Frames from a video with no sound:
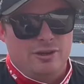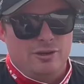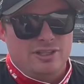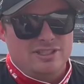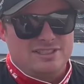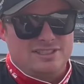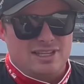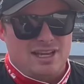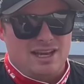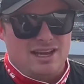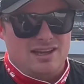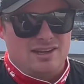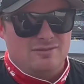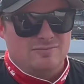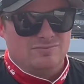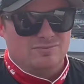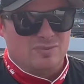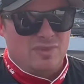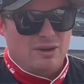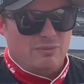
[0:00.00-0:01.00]
it was,
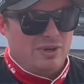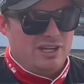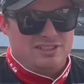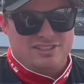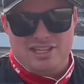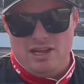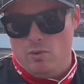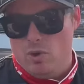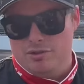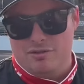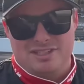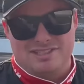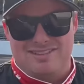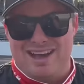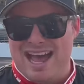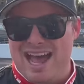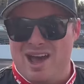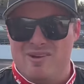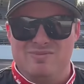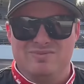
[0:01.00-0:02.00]
uh, we just need one
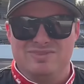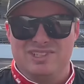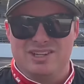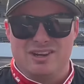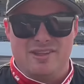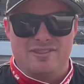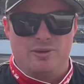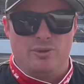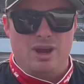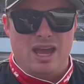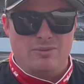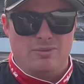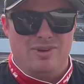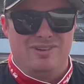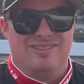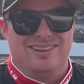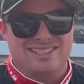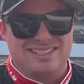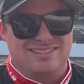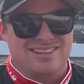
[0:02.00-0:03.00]
less lap. You know, I think we
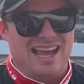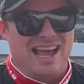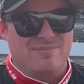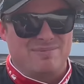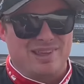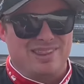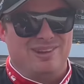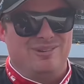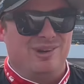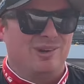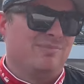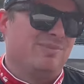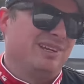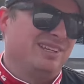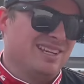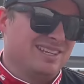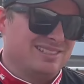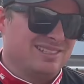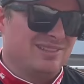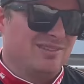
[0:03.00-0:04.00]
had one less lap. I think we've
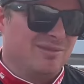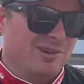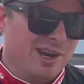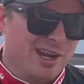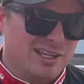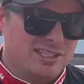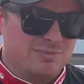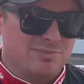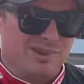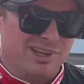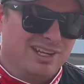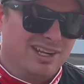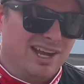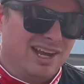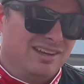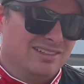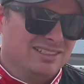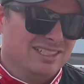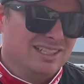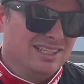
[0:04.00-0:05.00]
been kissing the brakes. But,
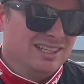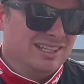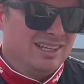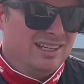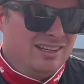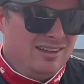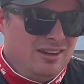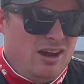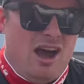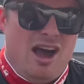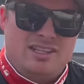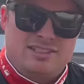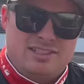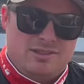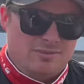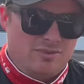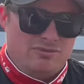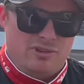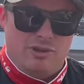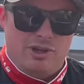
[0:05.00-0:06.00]
uh,
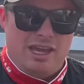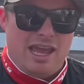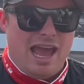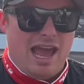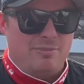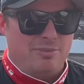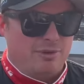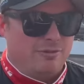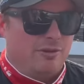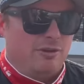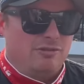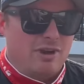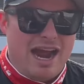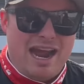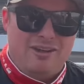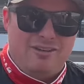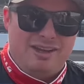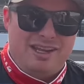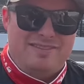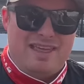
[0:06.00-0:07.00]
awesome. Really happy for
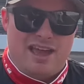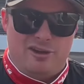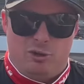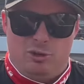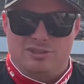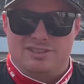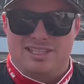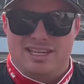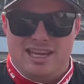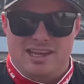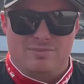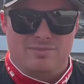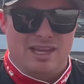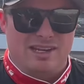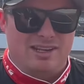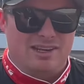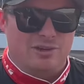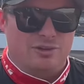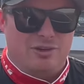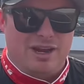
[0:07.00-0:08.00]
Riley and that whole
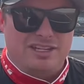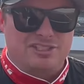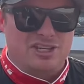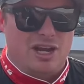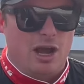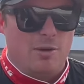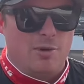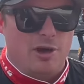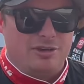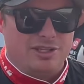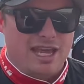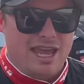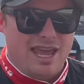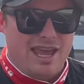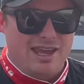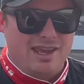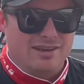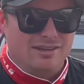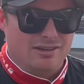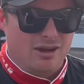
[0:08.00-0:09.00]
team. They did a great job all
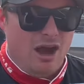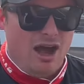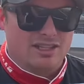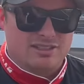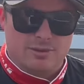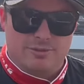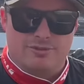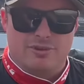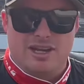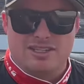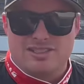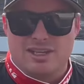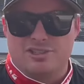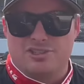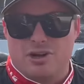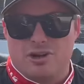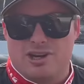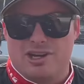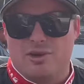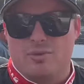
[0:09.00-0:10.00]
day, and awesome for
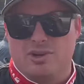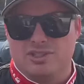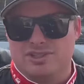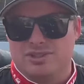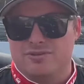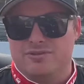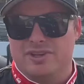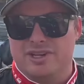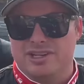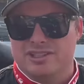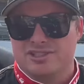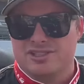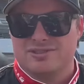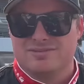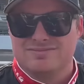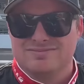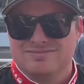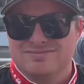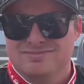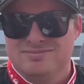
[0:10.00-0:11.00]
SHR to get one two
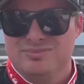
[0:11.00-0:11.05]
finish.